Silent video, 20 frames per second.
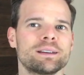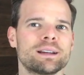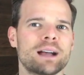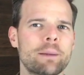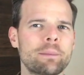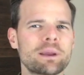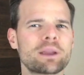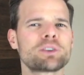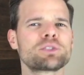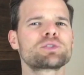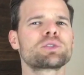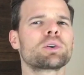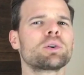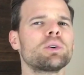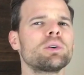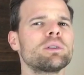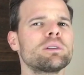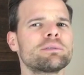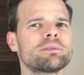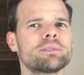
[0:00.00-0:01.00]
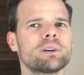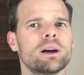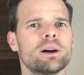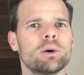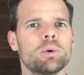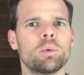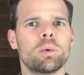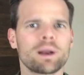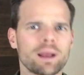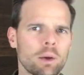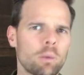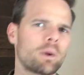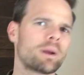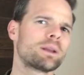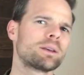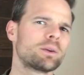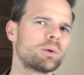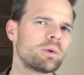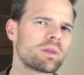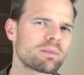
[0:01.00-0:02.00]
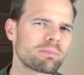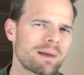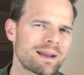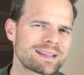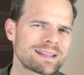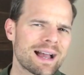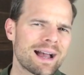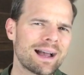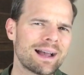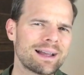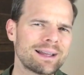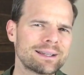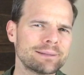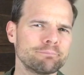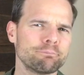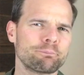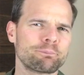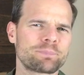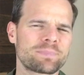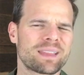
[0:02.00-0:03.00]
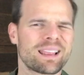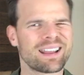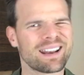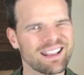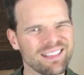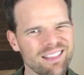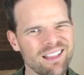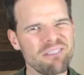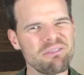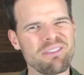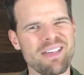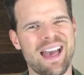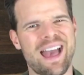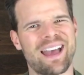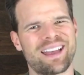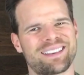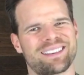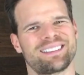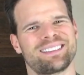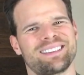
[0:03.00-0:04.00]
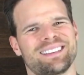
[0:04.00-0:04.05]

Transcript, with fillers: I'm in control of what I want to do with my time, and I love that.